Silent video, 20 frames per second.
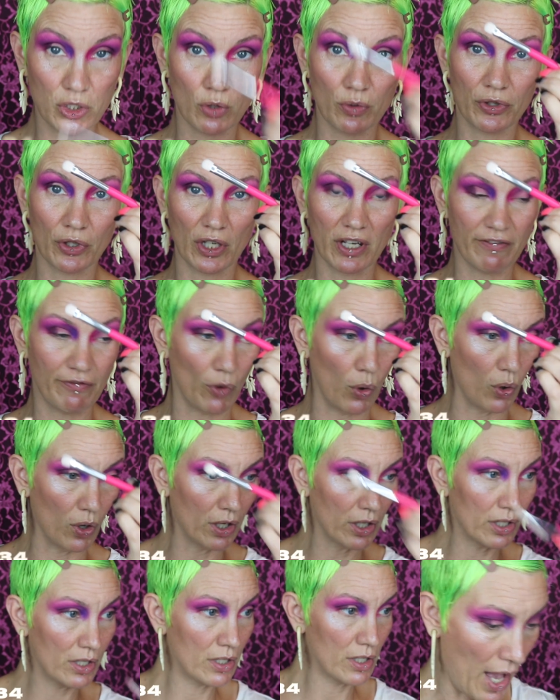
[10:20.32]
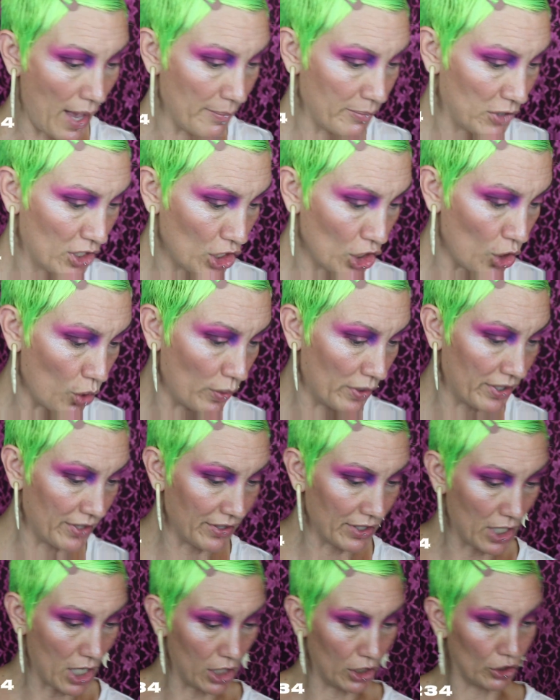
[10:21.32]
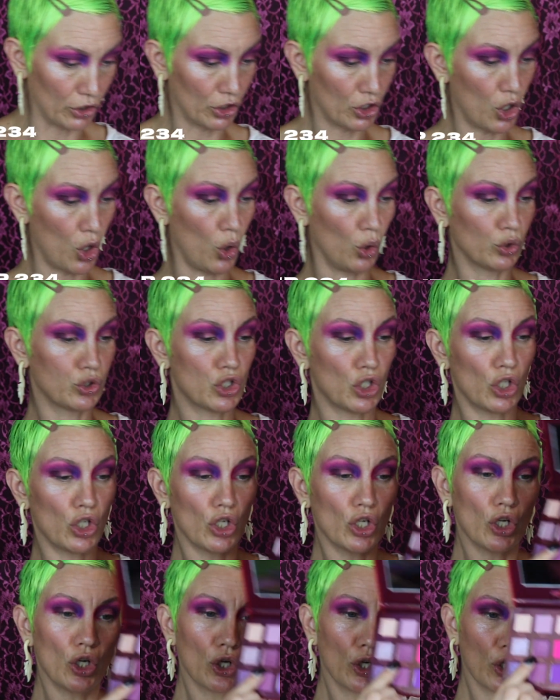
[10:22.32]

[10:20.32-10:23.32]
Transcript: 234, I'm going to go into the color Culture.